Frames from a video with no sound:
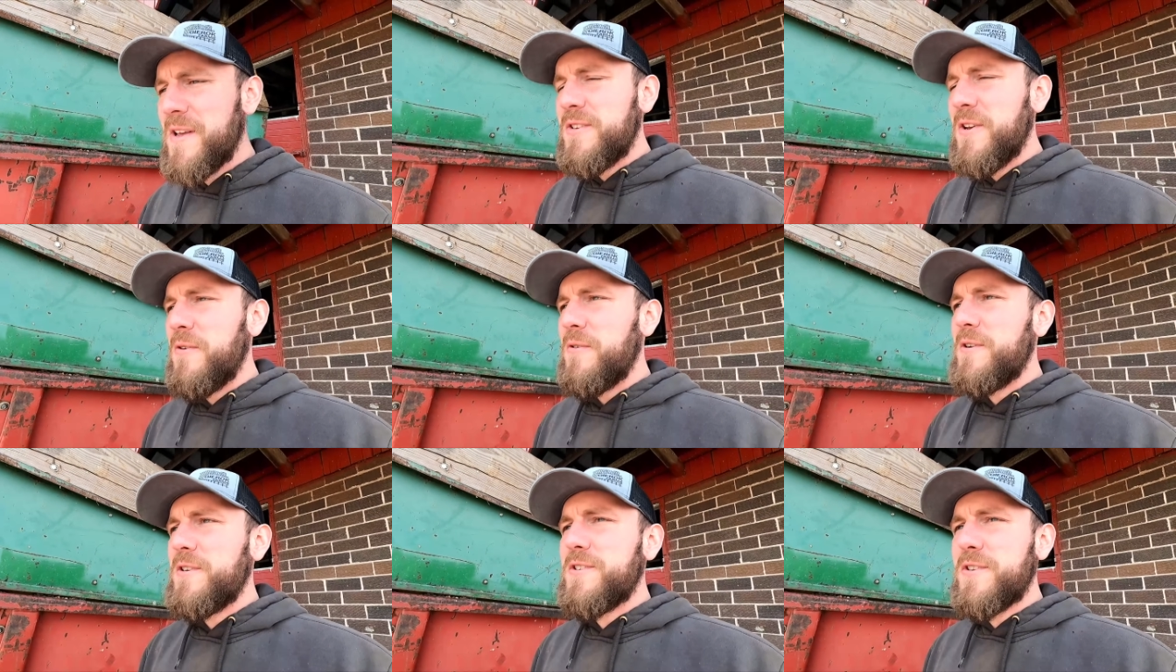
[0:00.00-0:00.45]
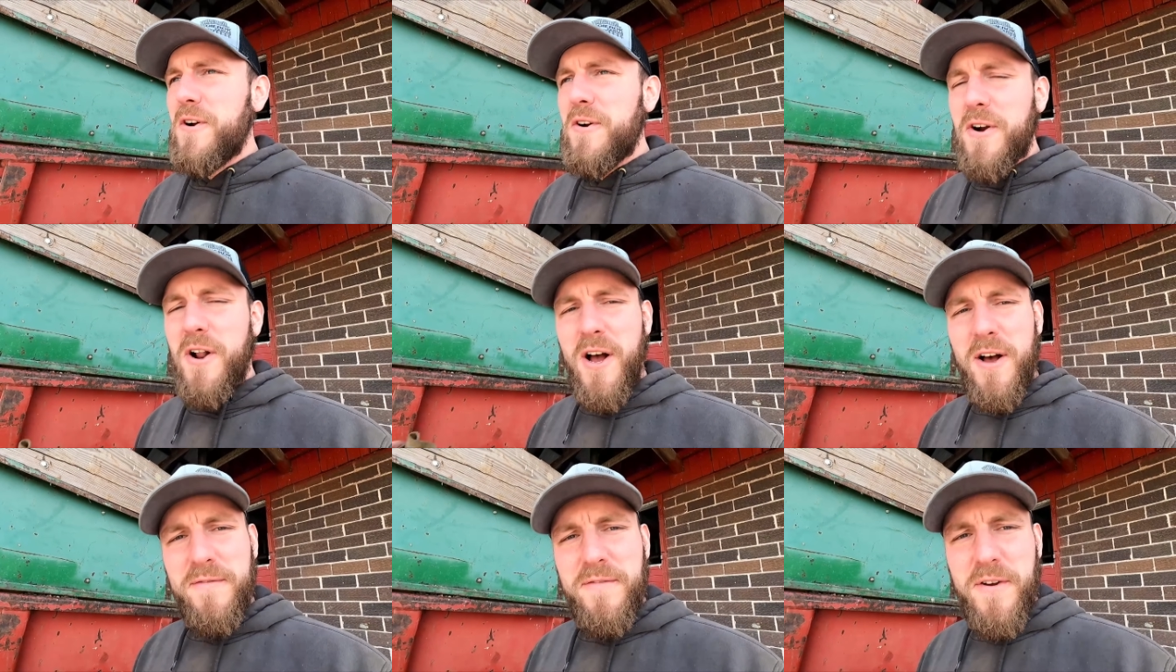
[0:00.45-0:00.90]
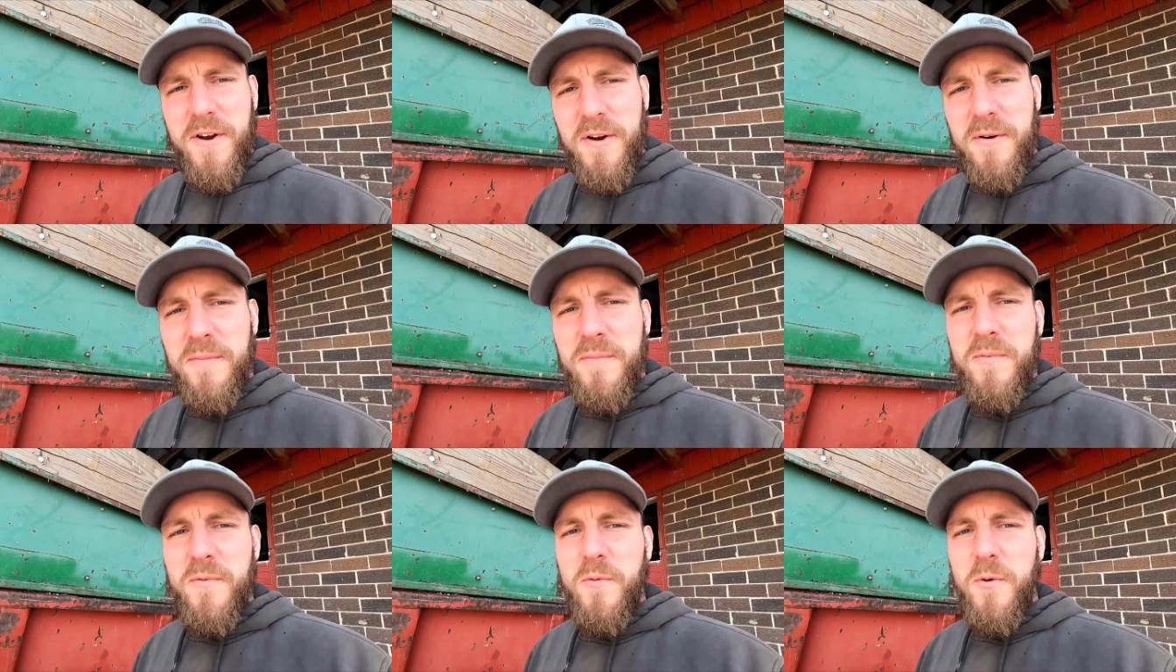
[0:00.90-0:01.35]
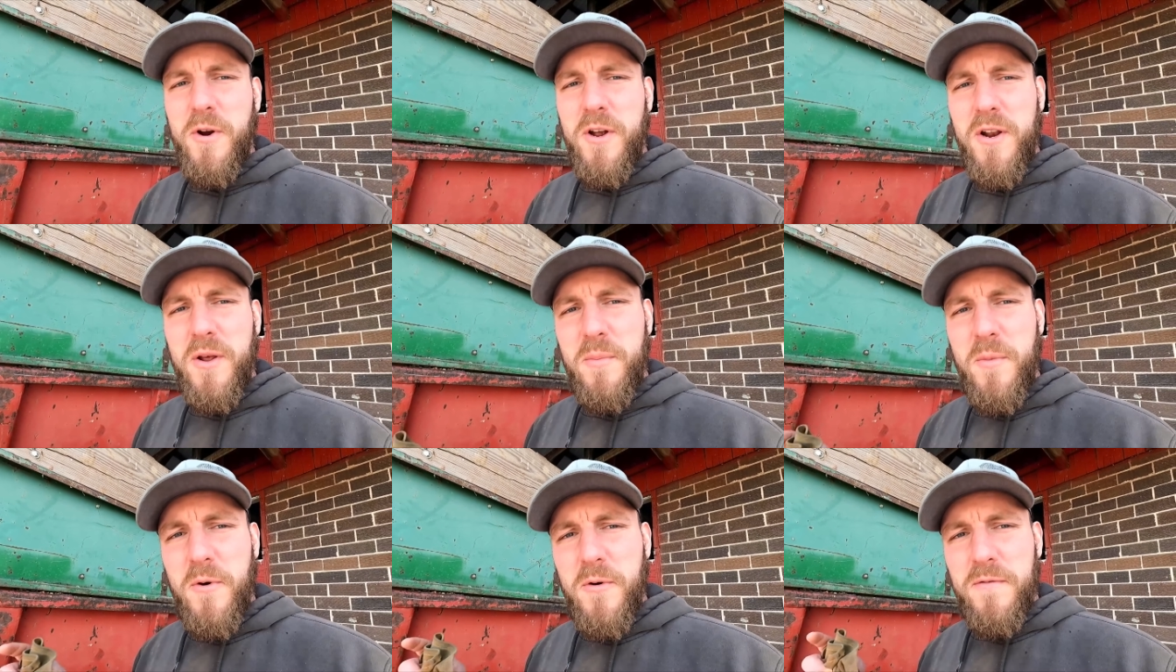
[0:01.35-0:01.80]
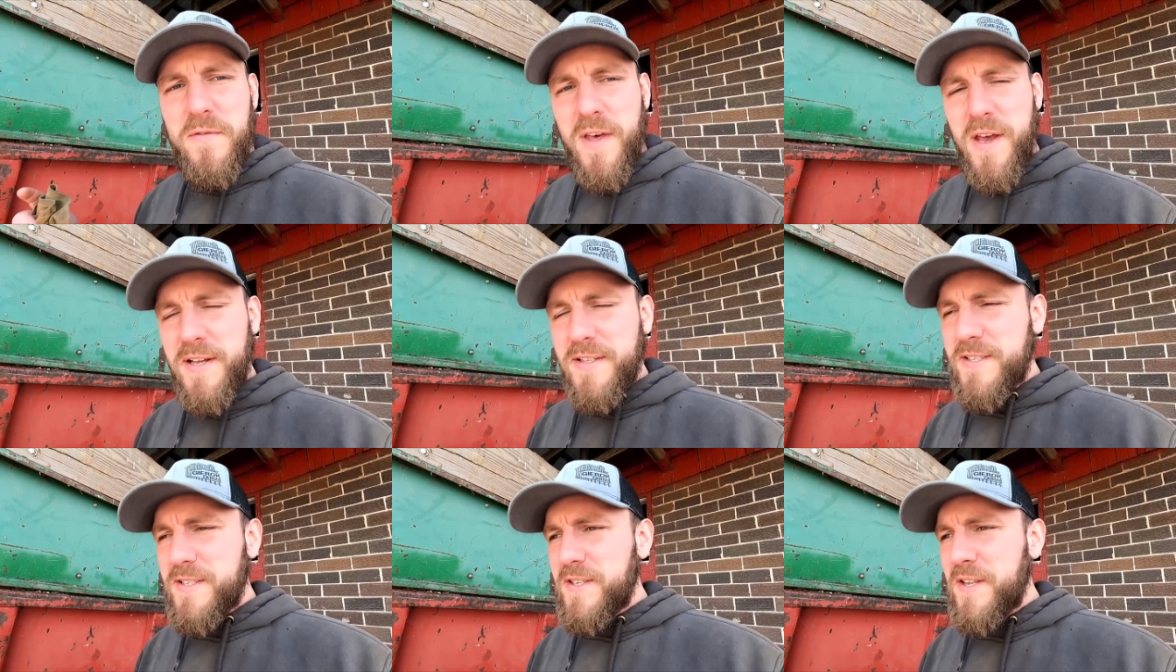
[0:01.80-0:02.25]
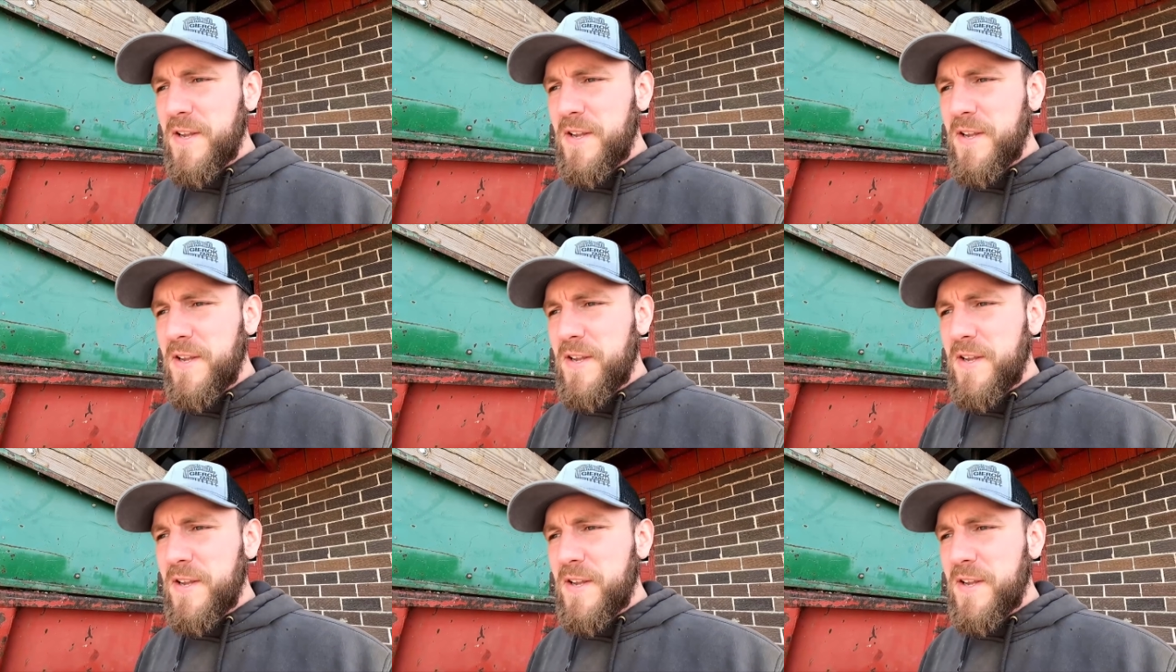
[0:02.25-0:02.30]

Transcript: So to start off here, we're going to move that